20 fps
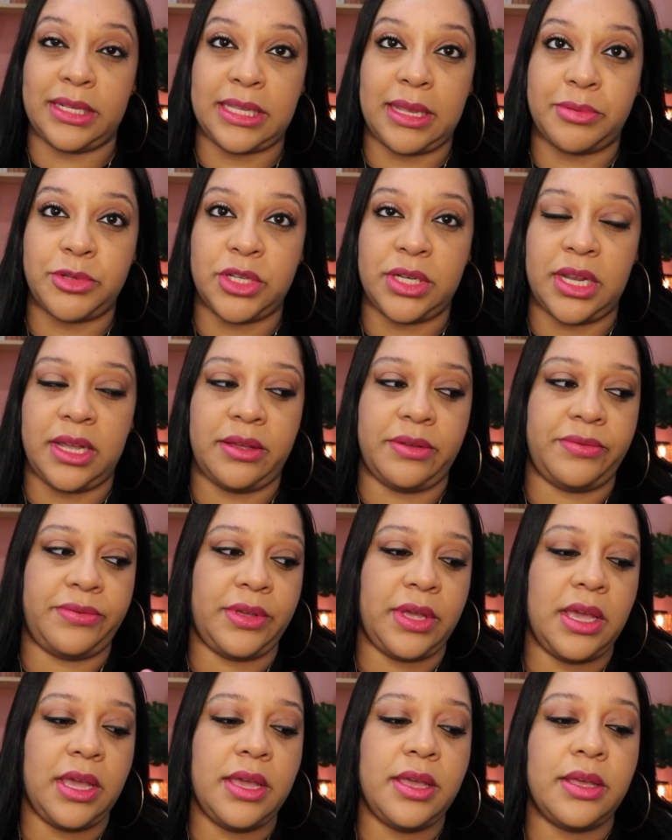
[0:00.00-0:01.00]
exception of,
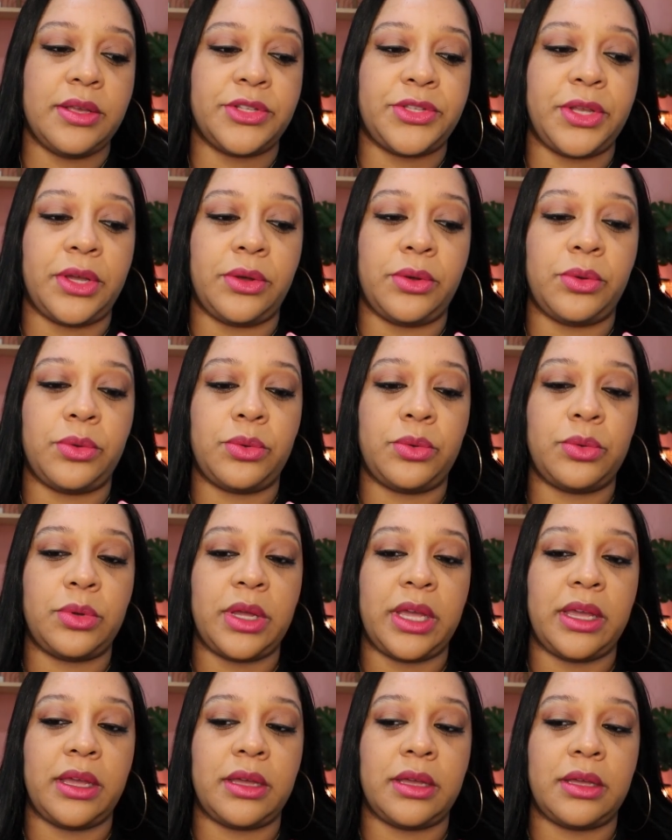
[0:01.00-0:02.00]
so
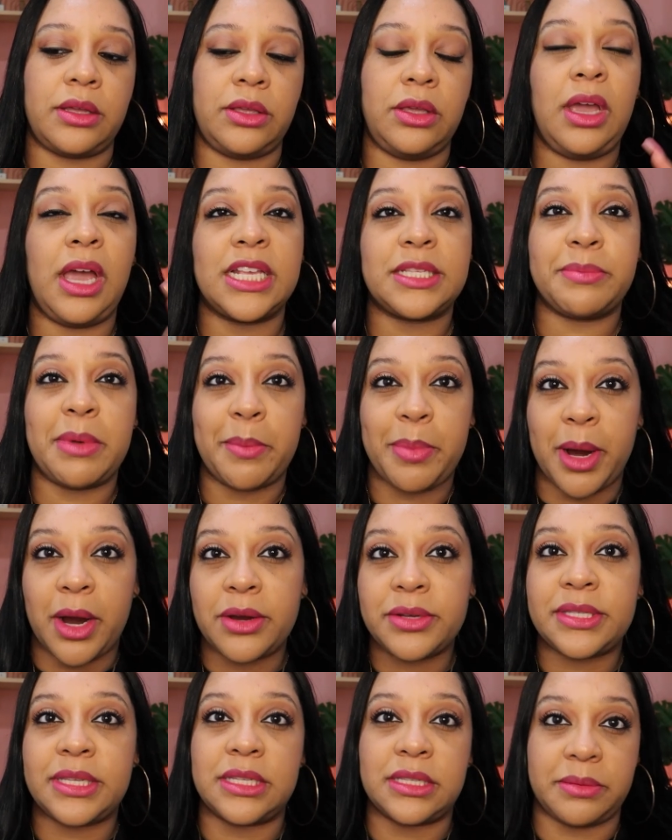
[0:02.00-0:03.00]
you guys, my
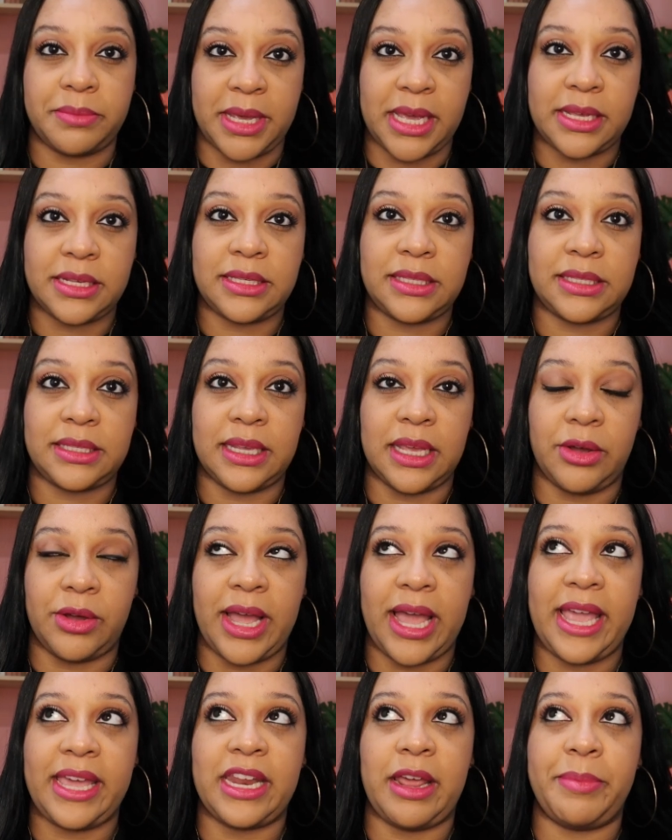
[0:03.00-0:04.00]
purse is a mess,
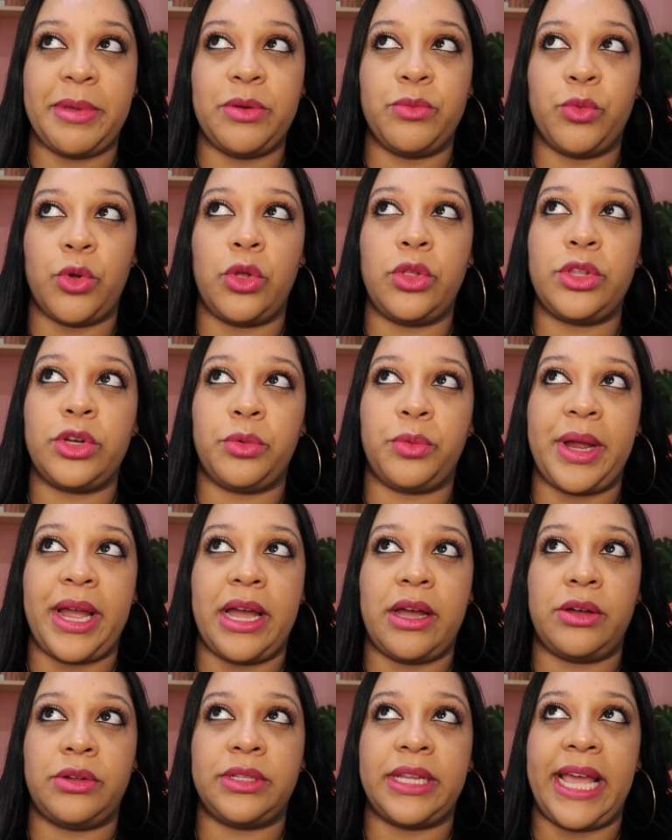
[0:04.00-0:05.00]
okay? And I've been rolling
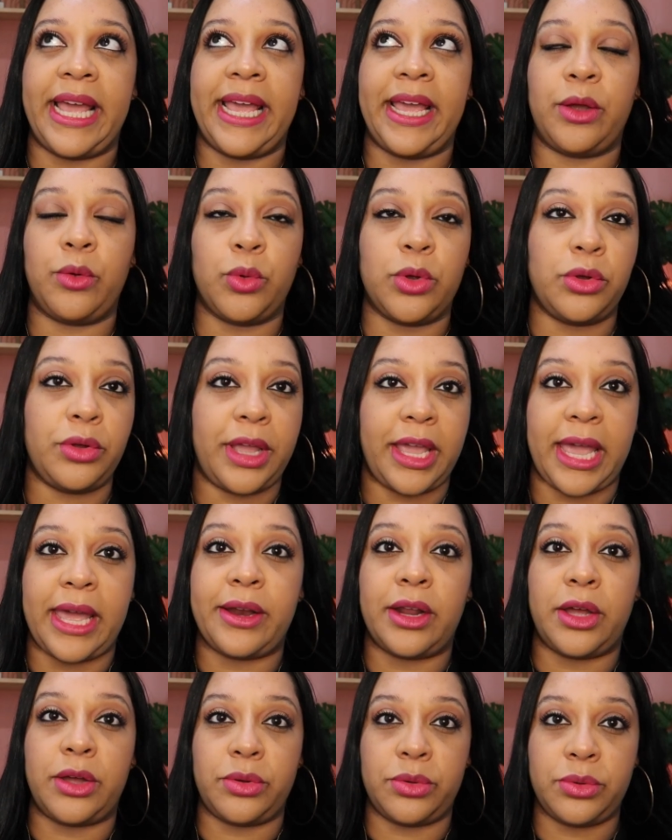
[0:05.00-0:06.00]
around like real
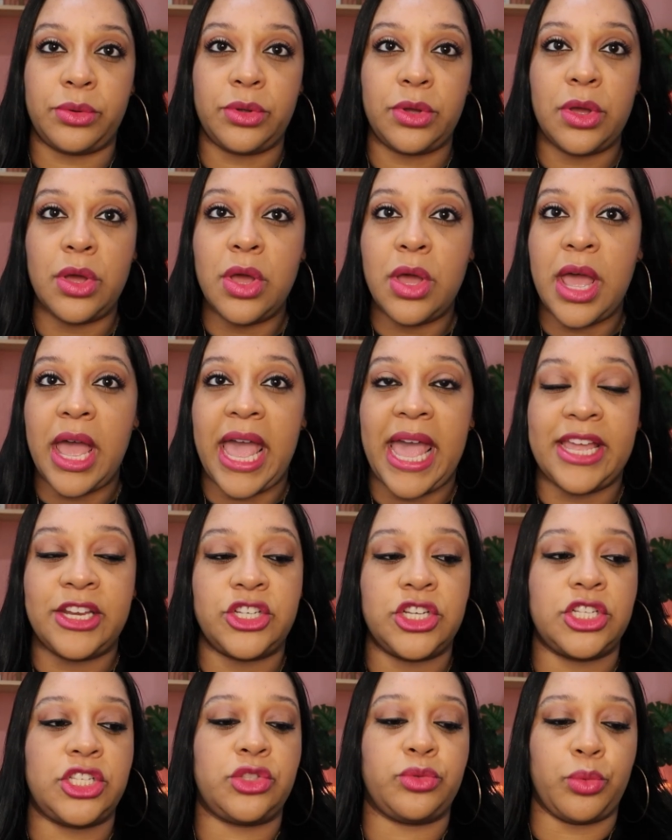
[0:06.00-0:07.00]
ghetto and
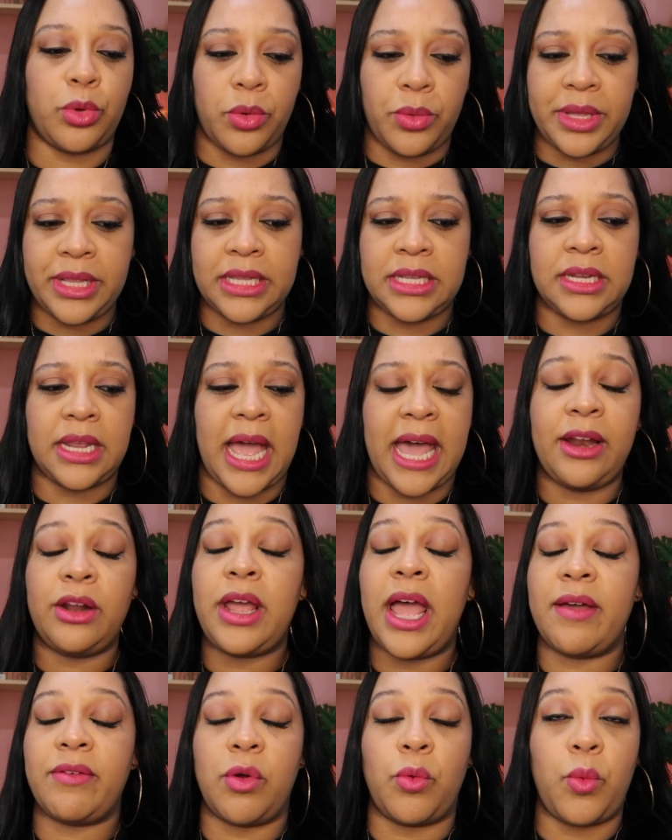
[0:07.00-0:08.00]
just throwing, I
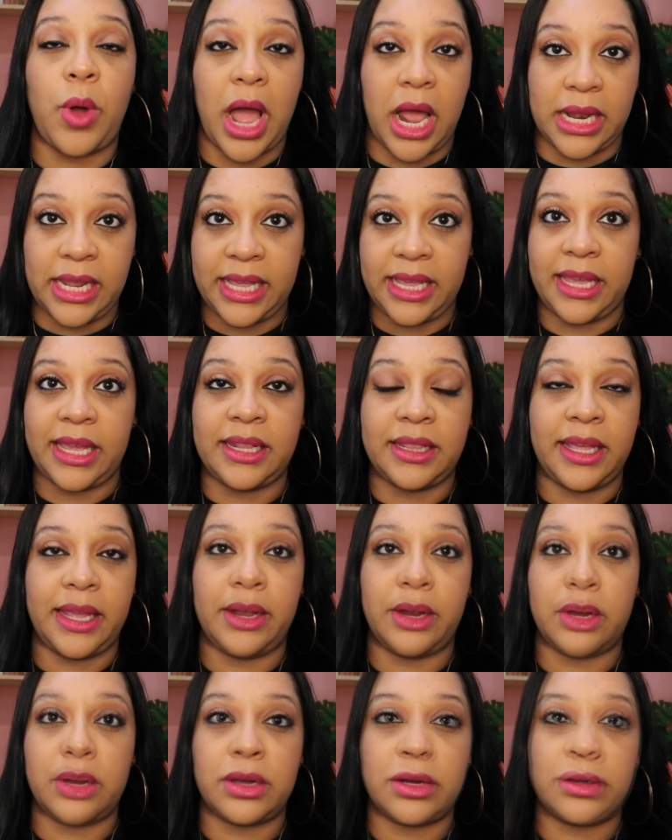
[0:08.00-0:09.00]
don't have a wallet in
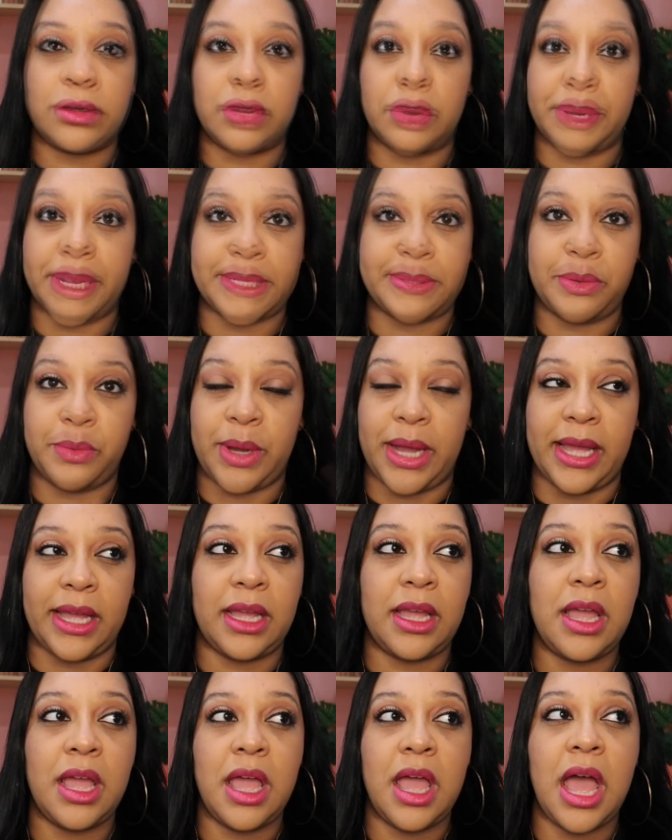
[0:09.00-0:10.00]
there. Don't ask me
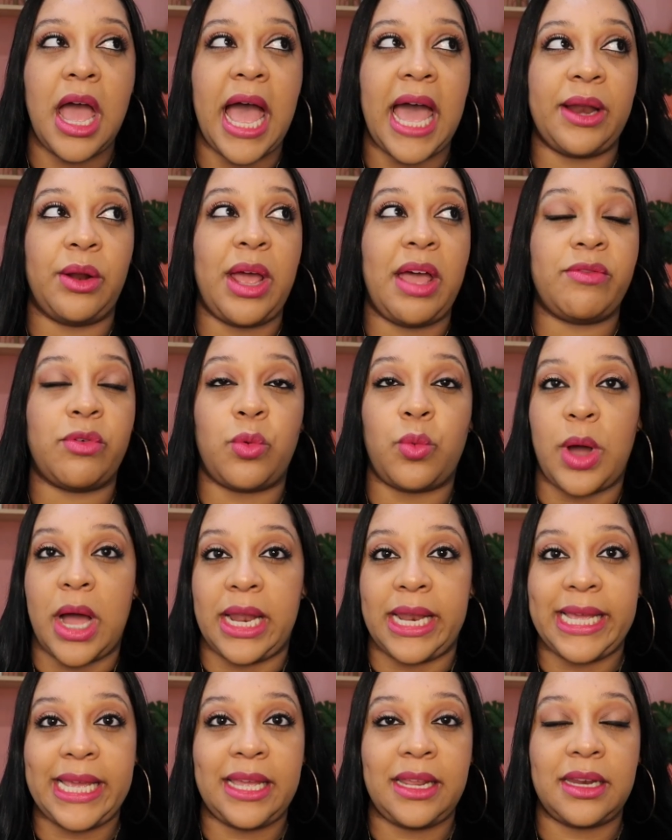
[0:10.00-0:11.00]
why. I don't have a
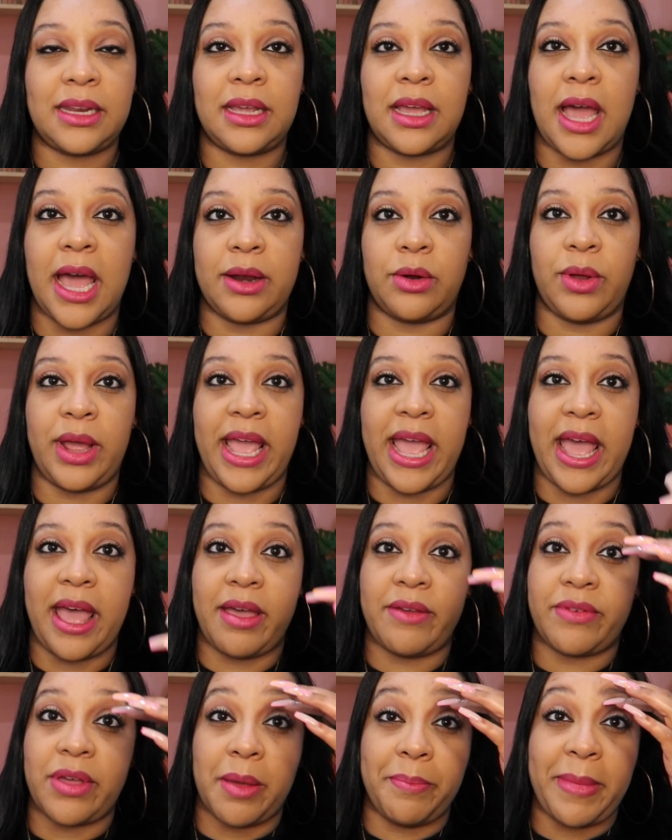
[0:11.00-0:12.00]
wallet. I don't
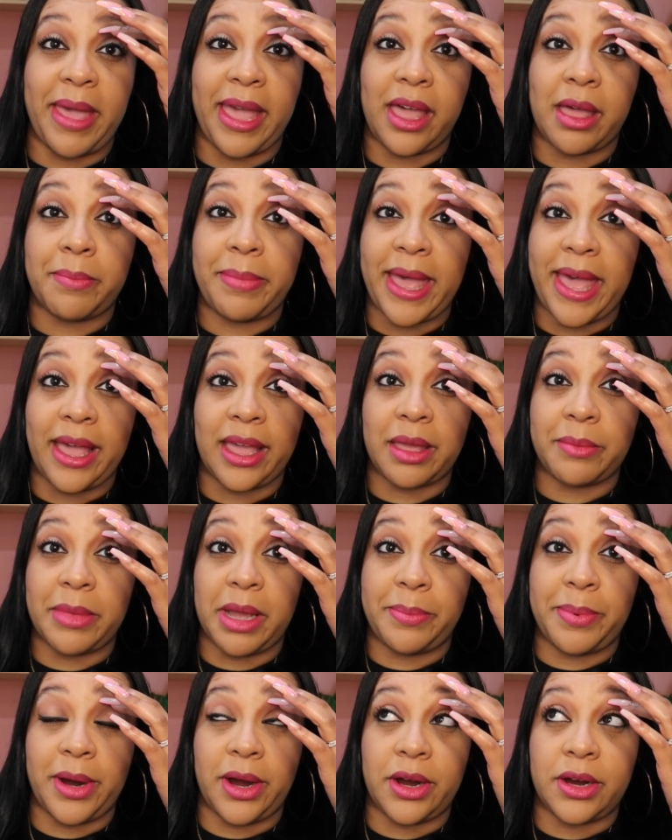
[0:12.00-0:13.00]
have a makeup bag in
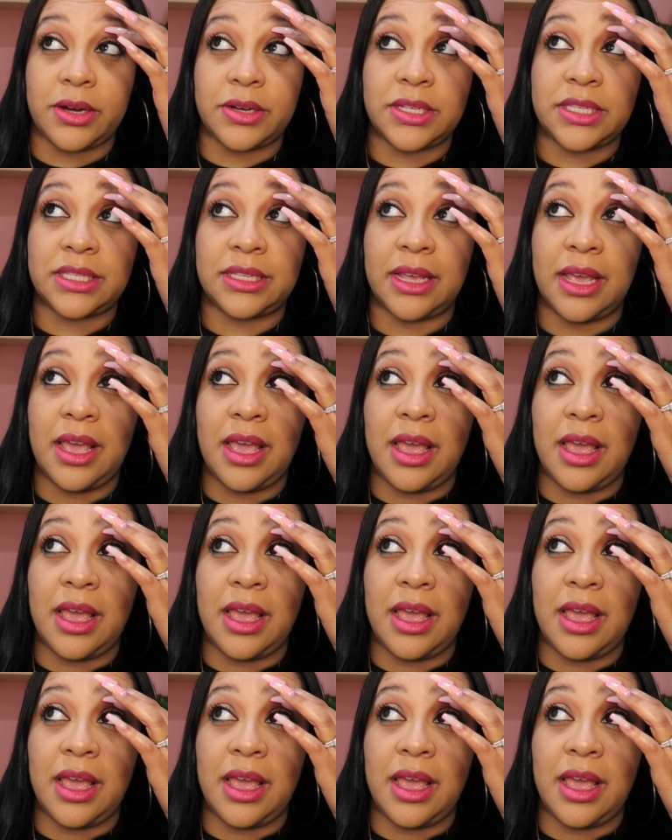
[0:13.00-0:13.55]
my purse.